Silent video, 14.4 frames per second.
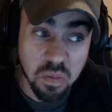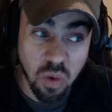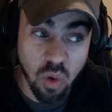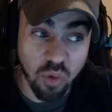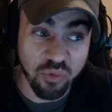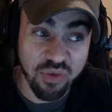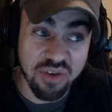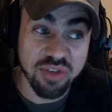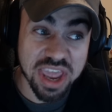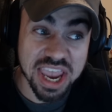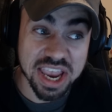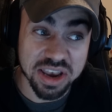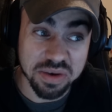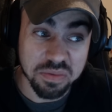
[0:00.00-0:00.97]
or
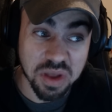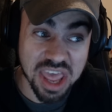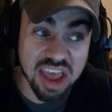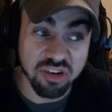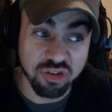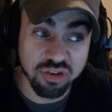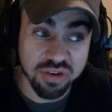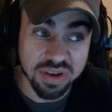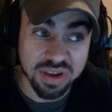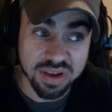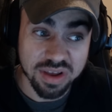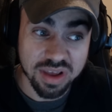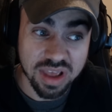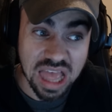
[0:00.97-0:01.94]
15-ish.
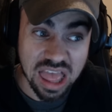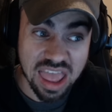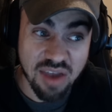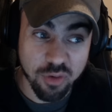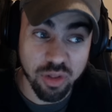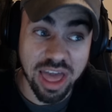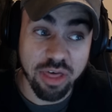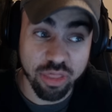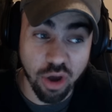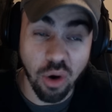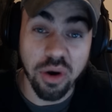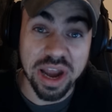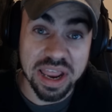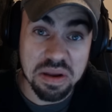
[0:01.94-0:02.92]
If you're like
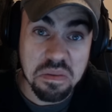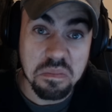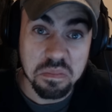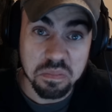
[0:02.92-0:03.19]
30,